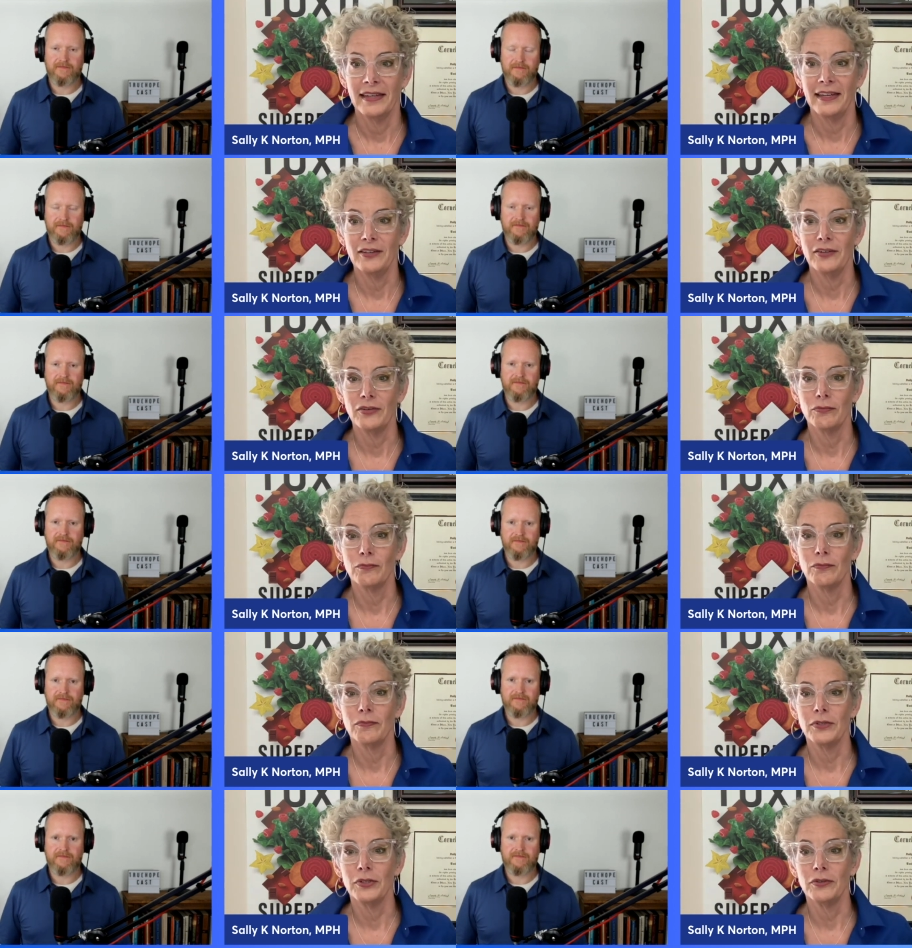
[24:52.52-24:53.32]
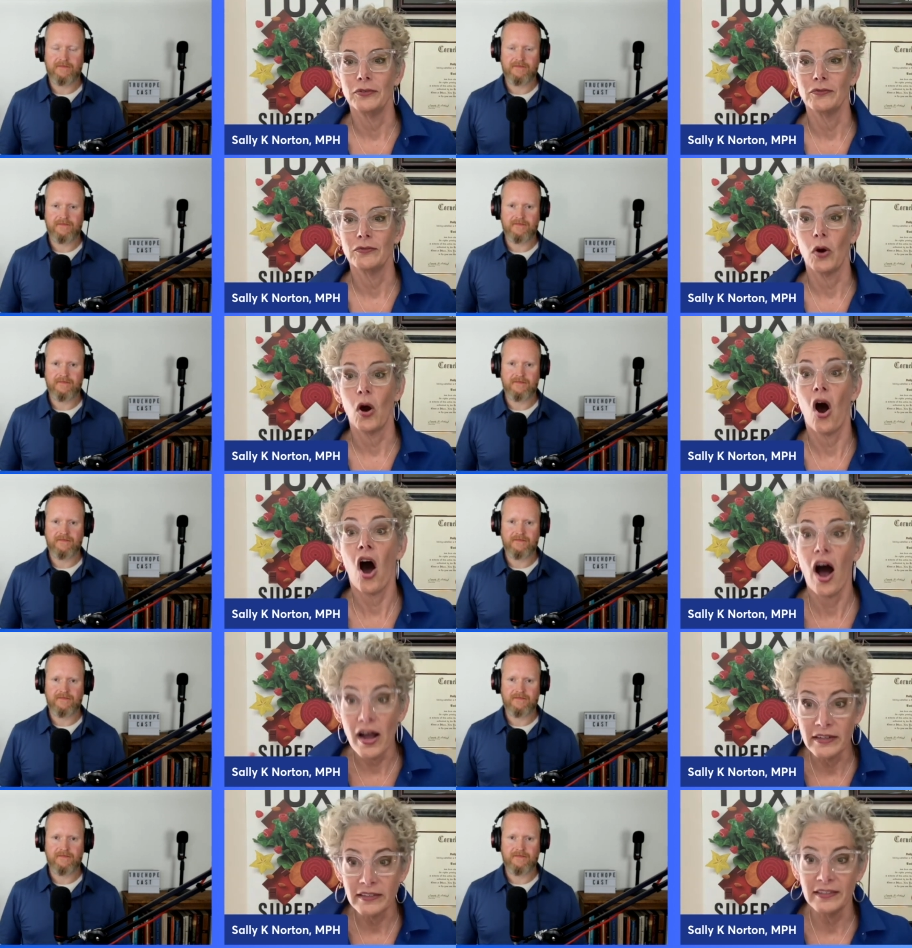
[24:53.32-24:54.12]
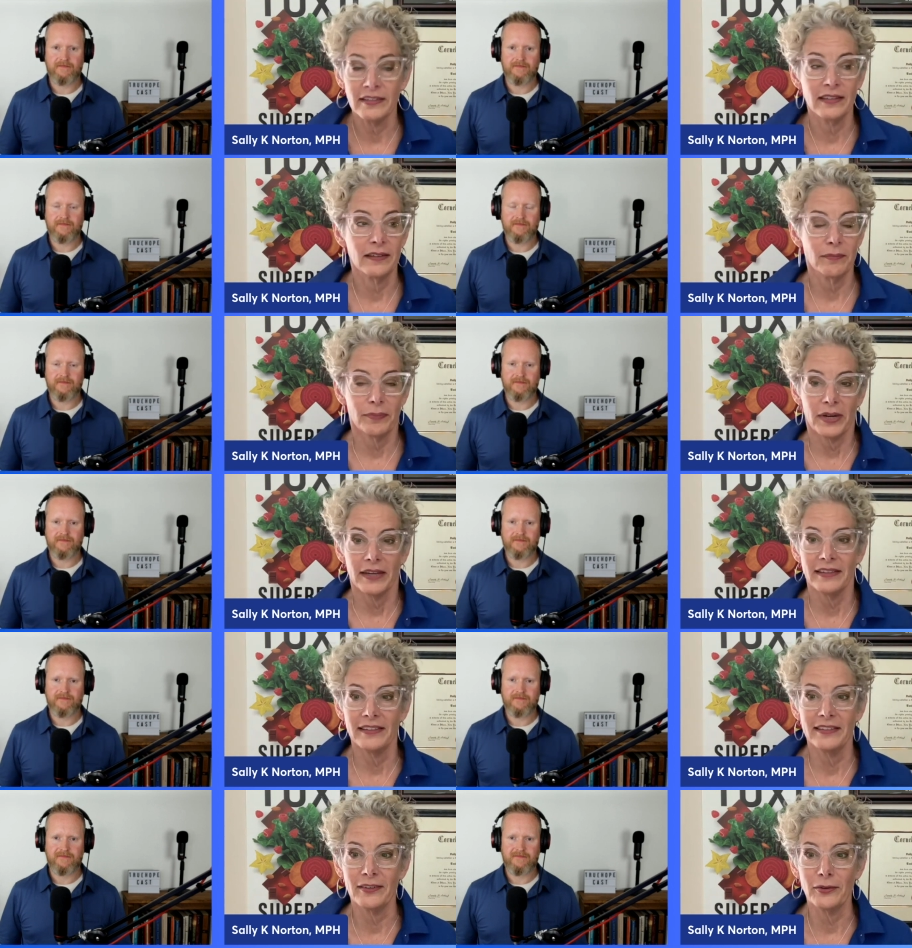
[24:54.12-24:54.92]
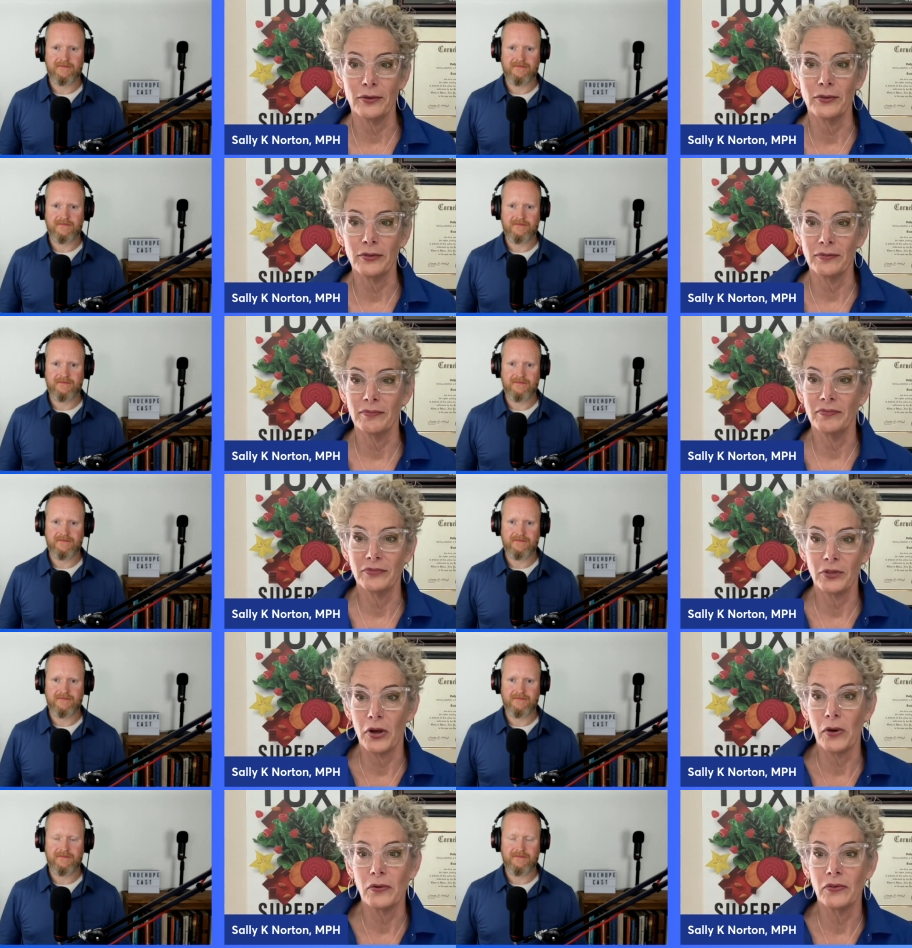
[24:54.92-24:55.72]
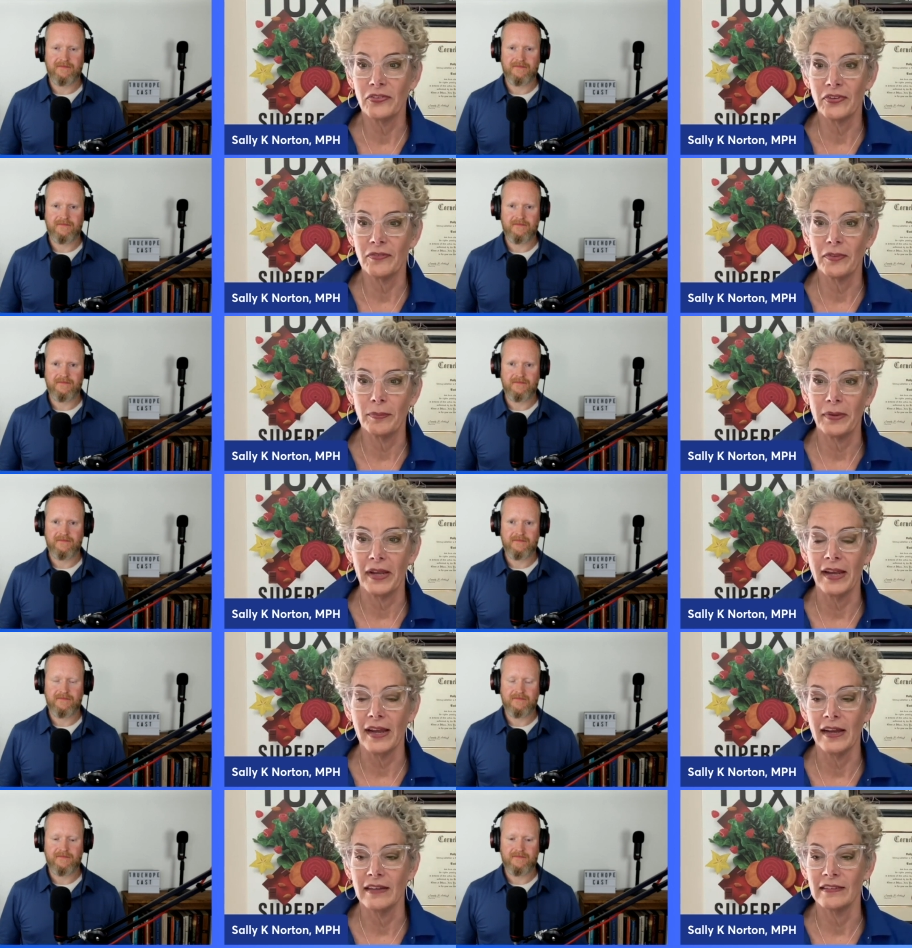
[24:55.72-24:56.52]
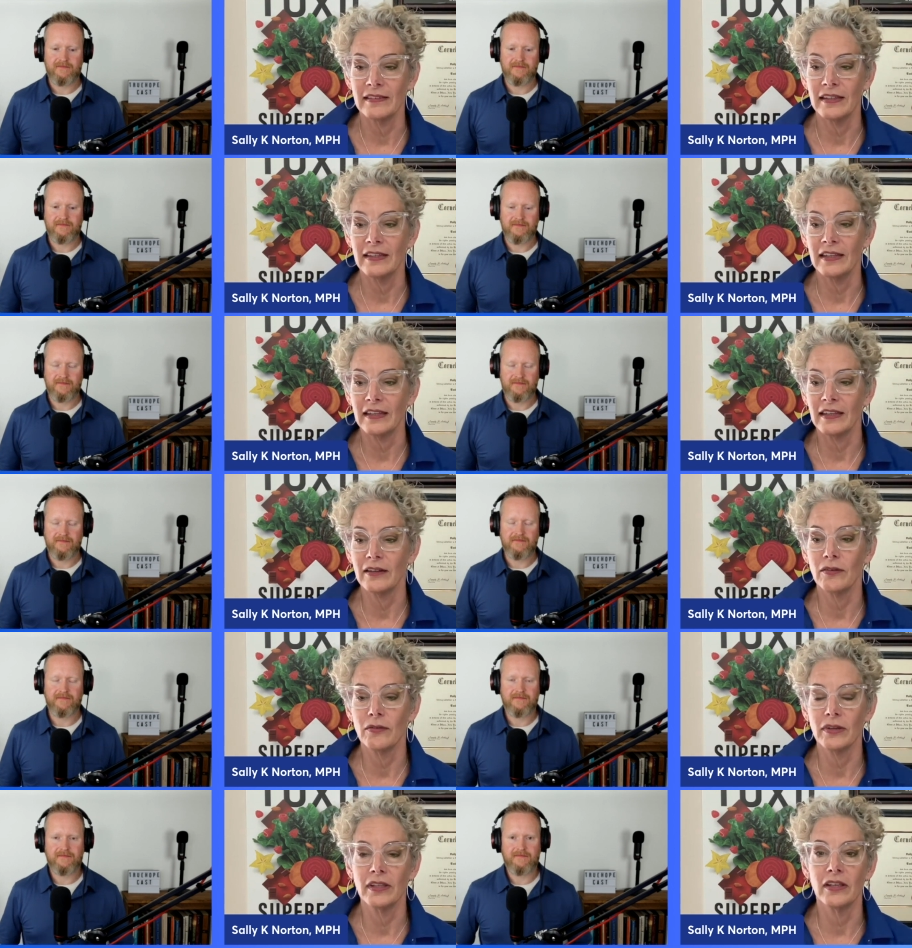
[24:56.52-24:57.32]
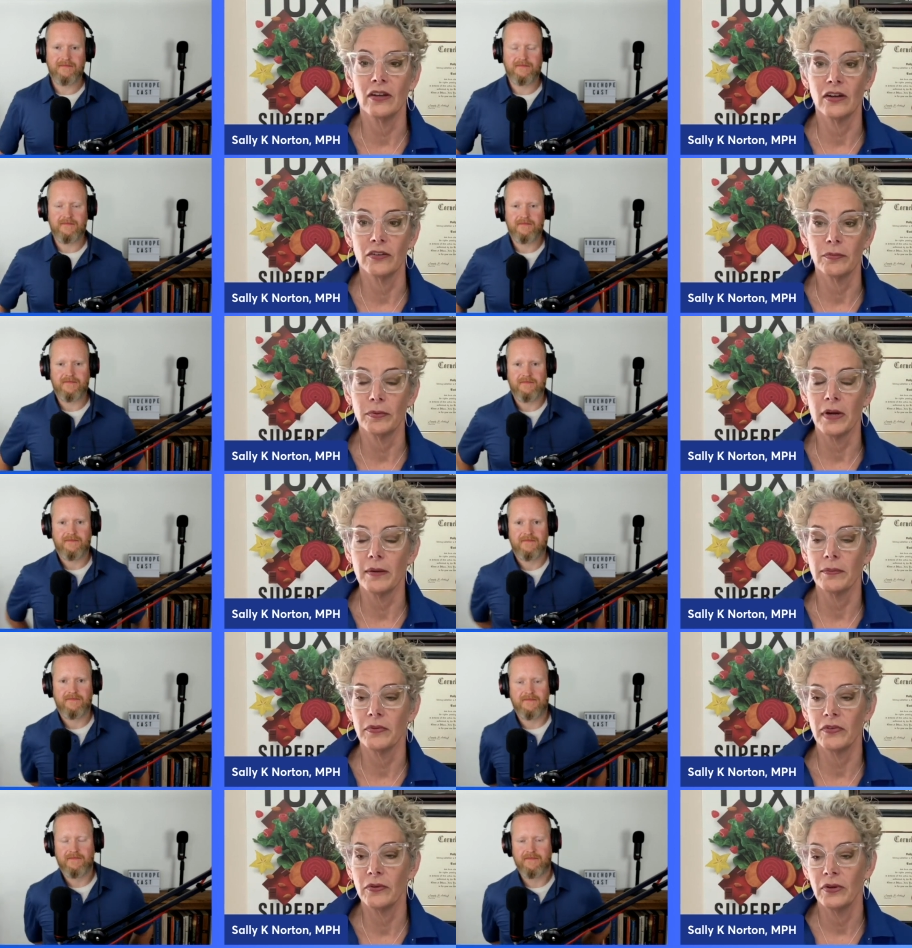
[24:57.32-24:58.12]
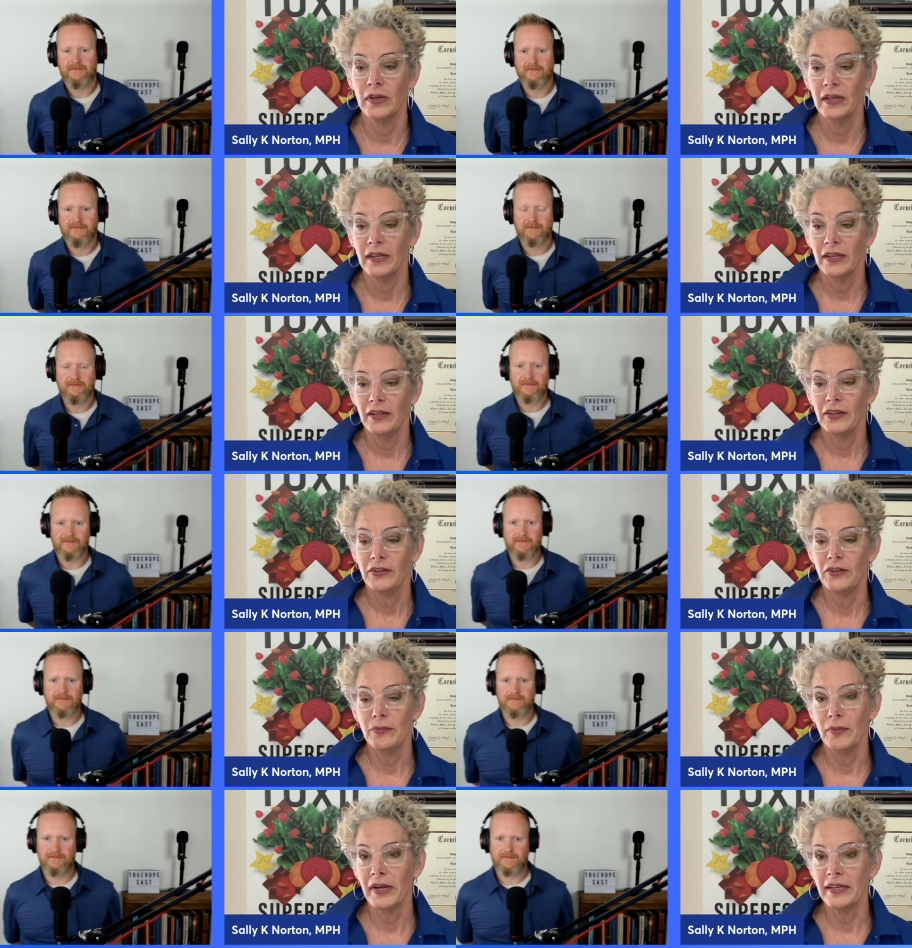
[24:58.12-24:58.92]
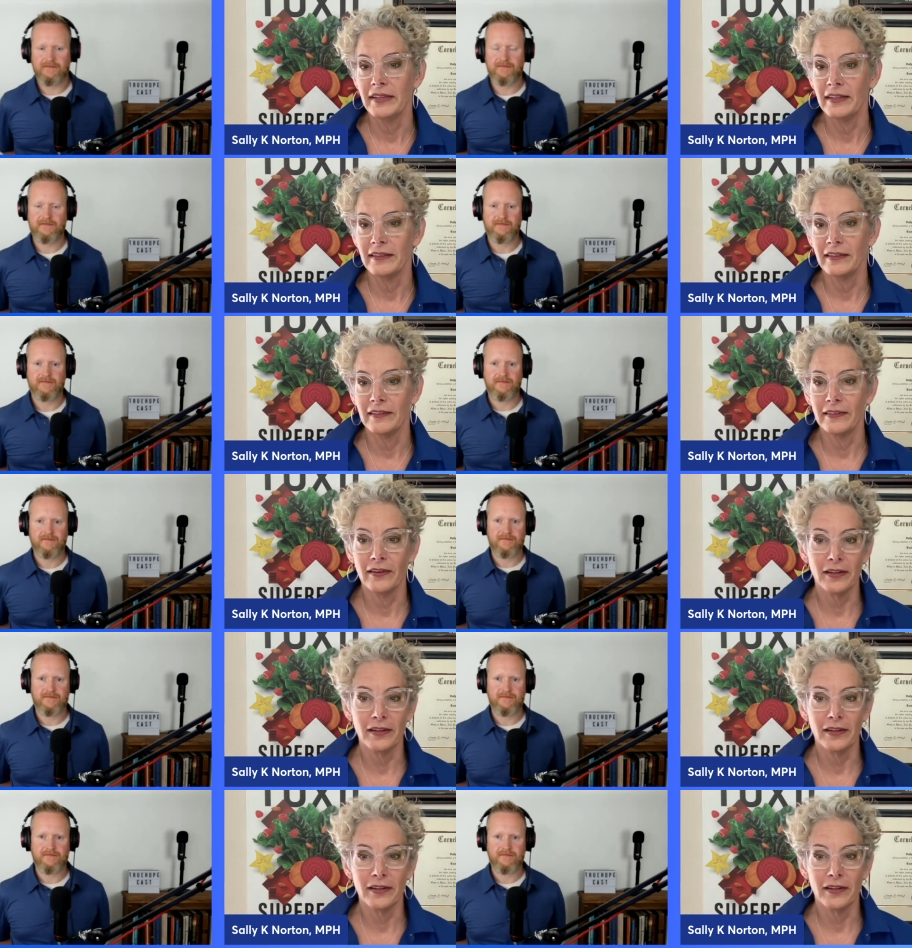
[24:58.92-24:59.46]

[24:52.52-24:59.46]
Speaker 1: and you're haunted by these old ghosts of the past, and it can really cause problems. So you might get this